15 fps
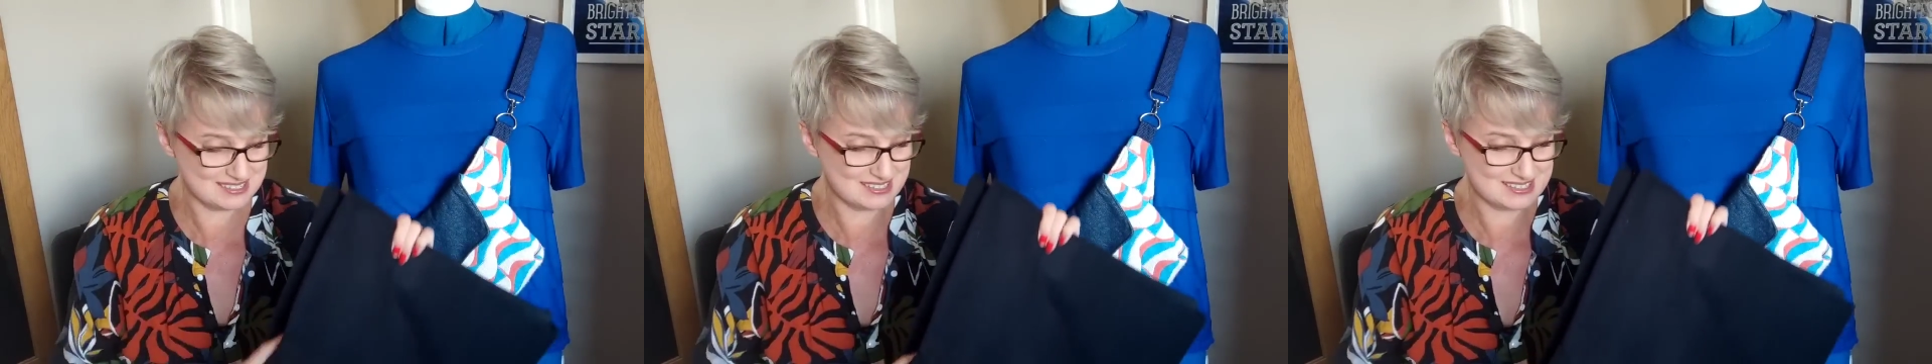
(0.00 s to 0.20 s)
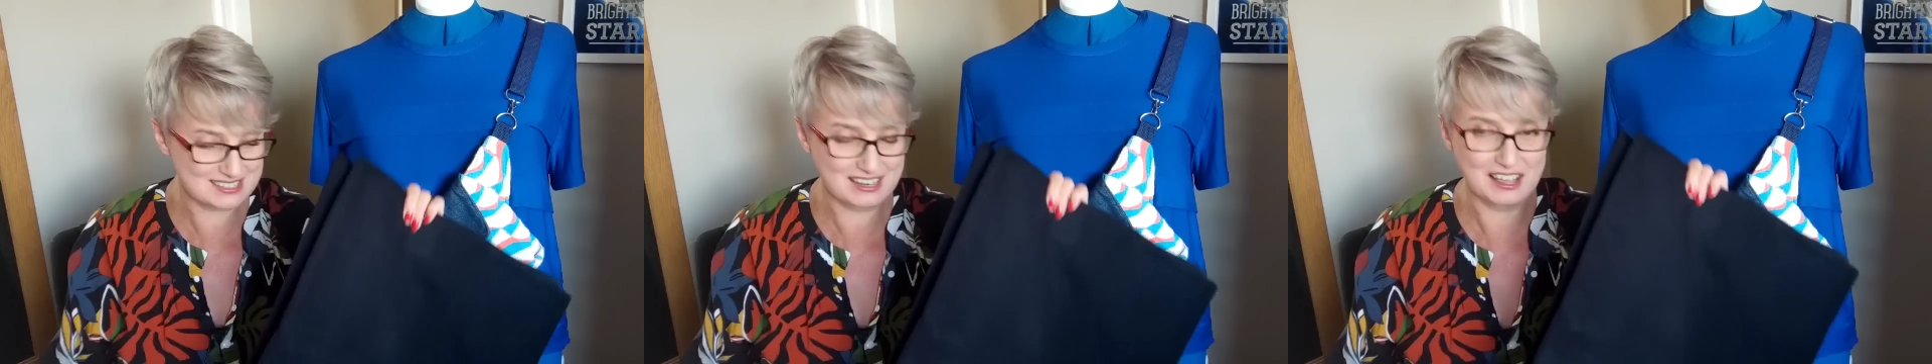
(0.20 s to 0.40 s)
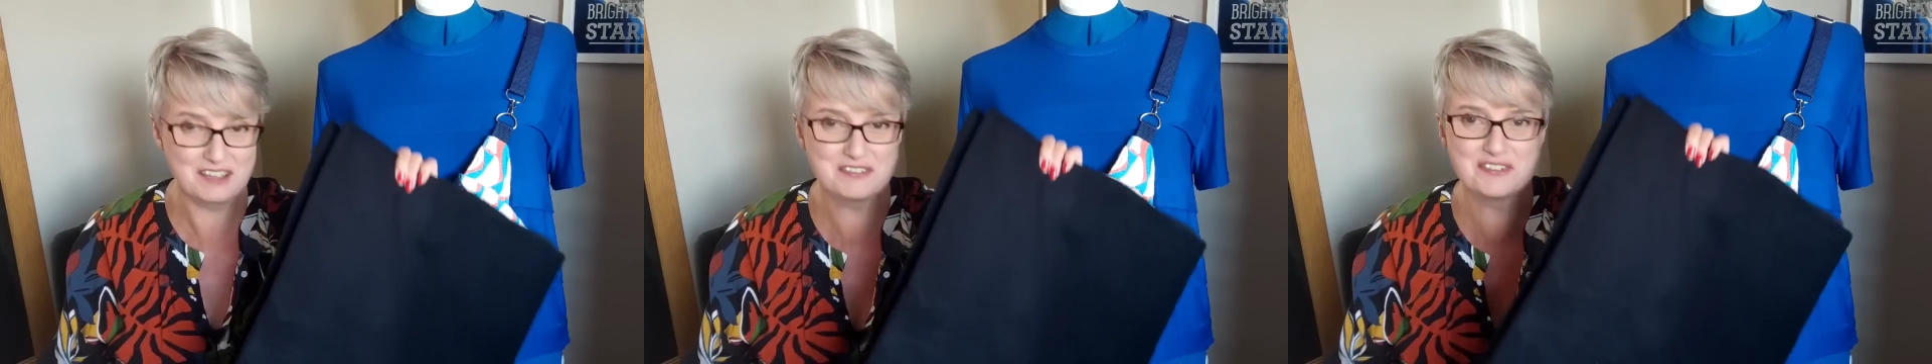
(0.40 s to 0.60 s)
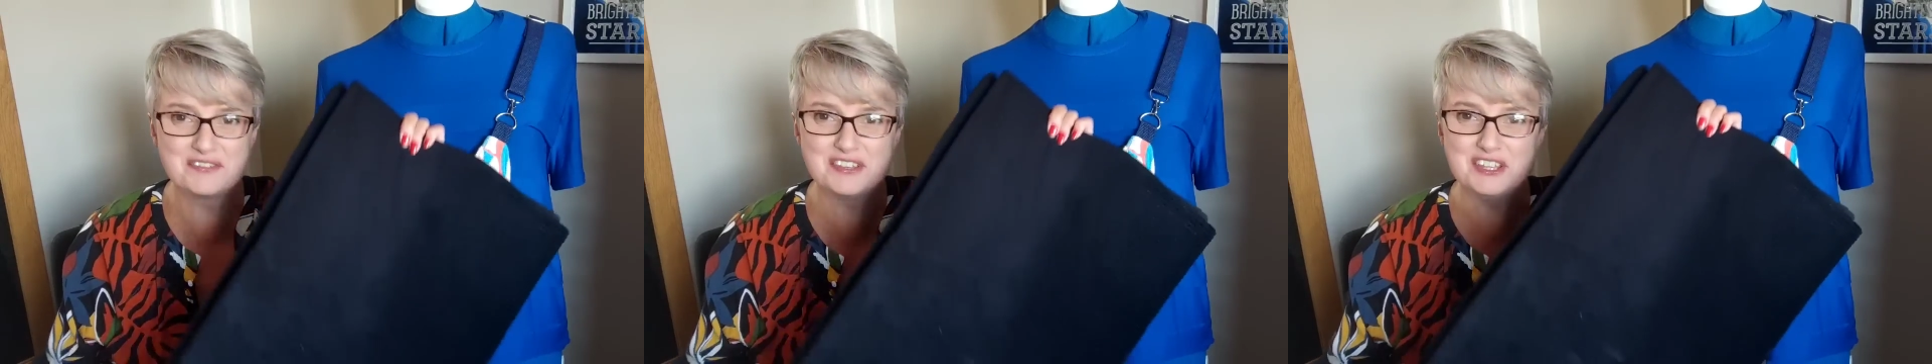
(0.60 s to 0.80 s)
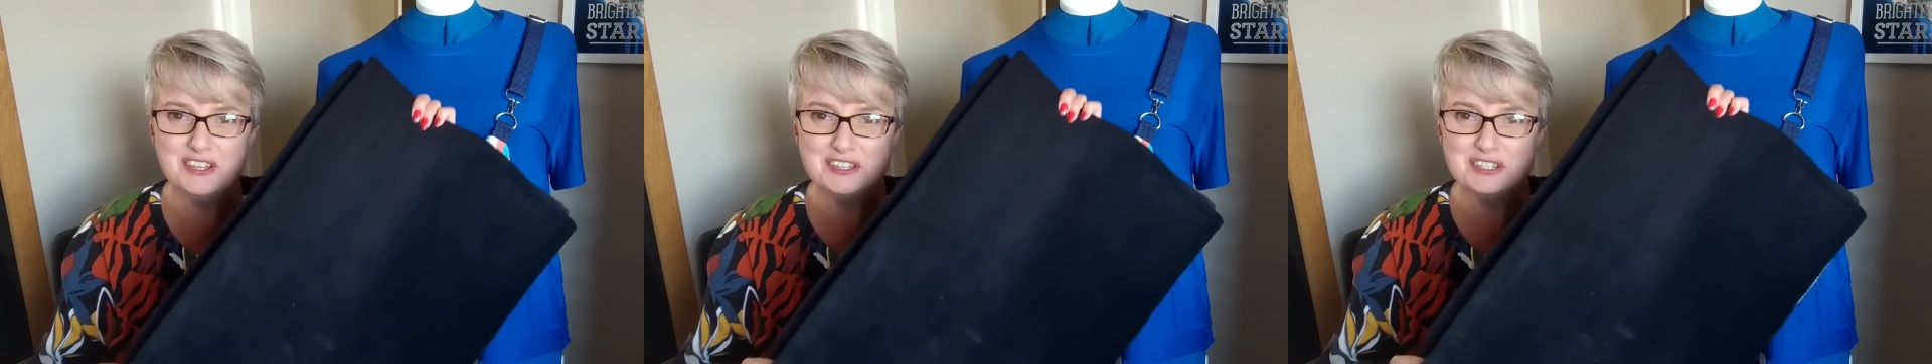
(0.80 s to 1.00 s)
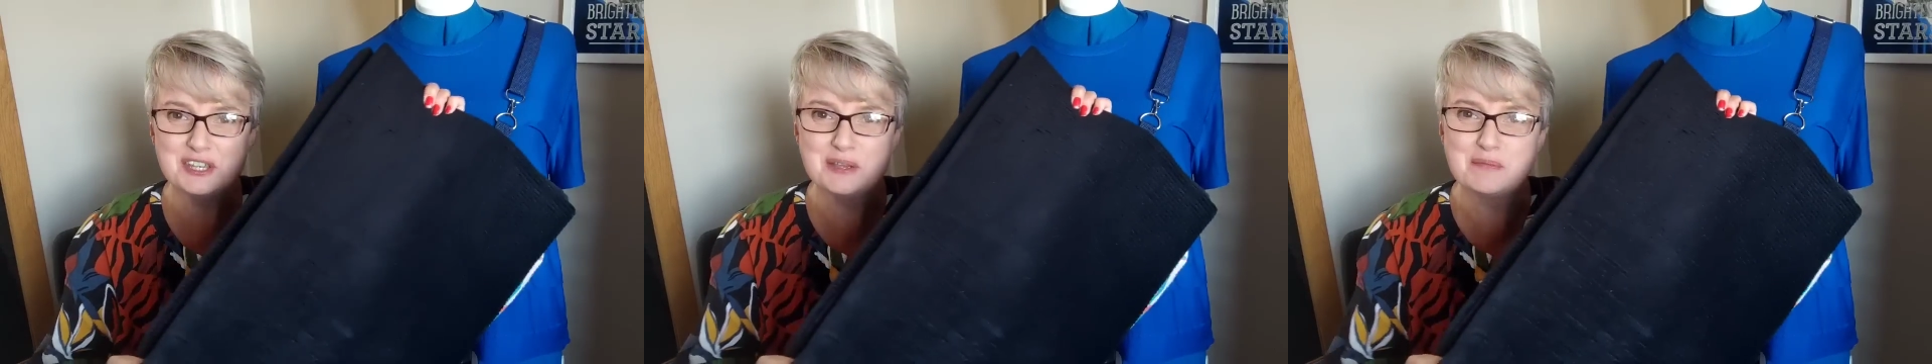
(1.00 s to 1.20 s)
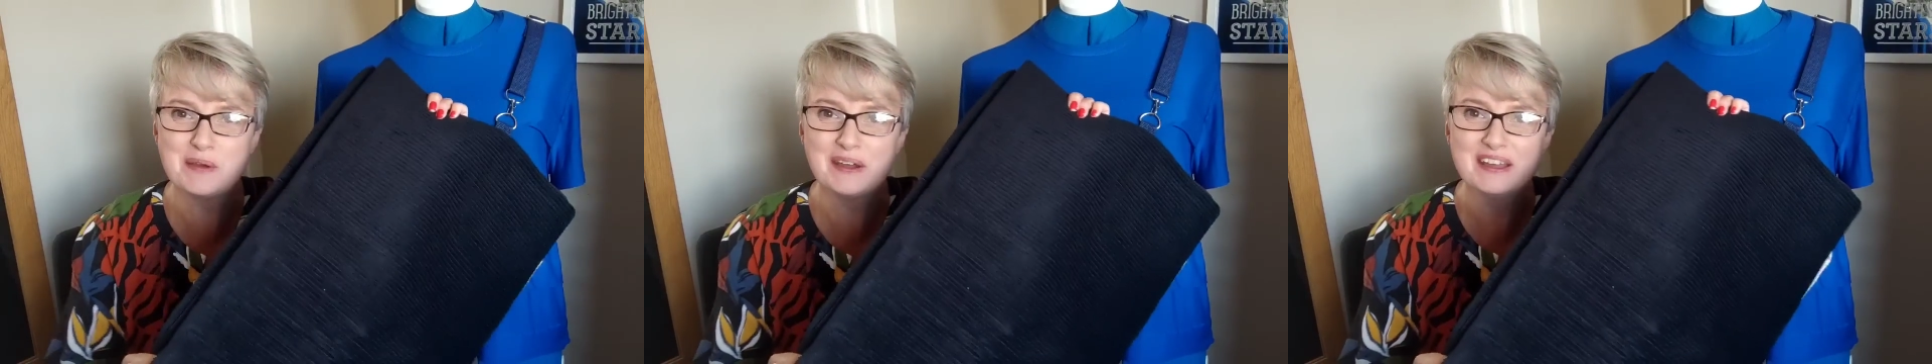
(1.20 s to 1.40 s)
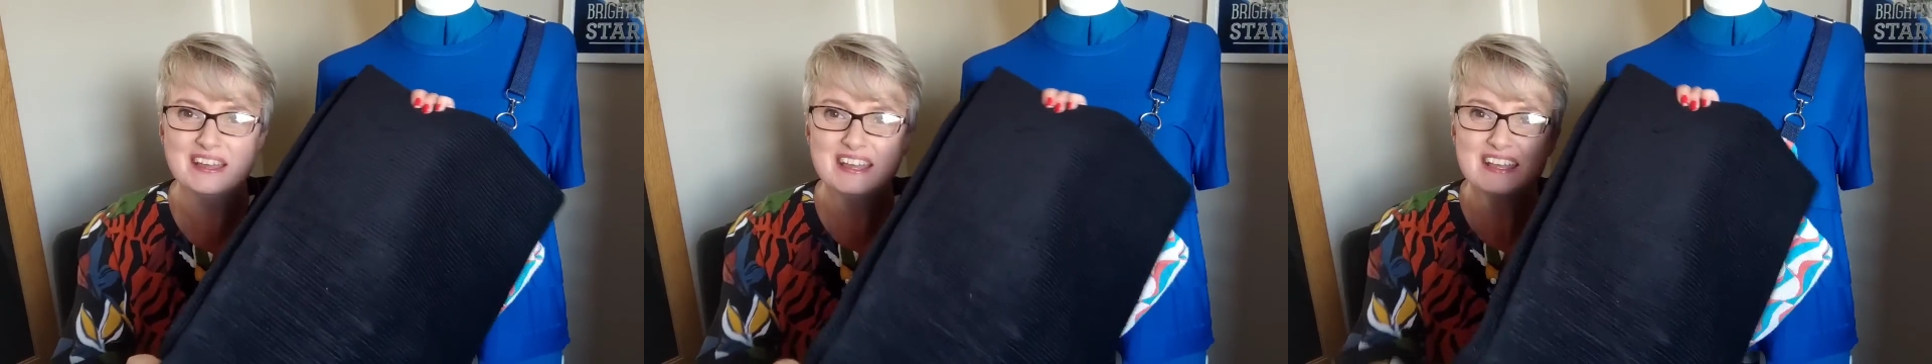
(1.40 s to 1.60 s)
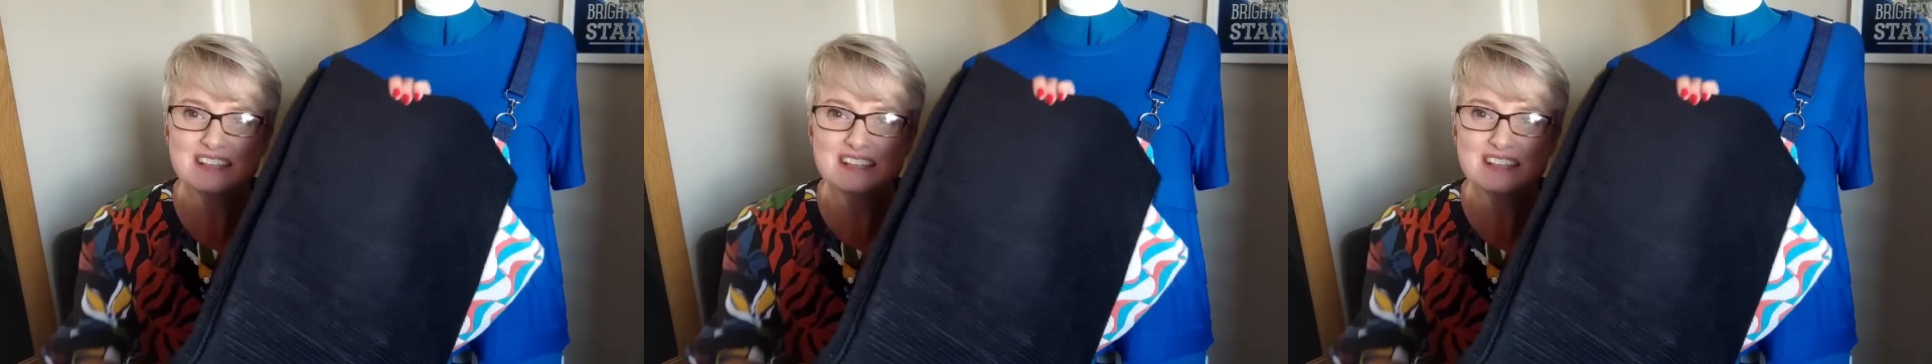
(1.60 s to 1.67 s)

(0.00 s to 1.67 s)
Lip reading: That's the life of a YouTuber.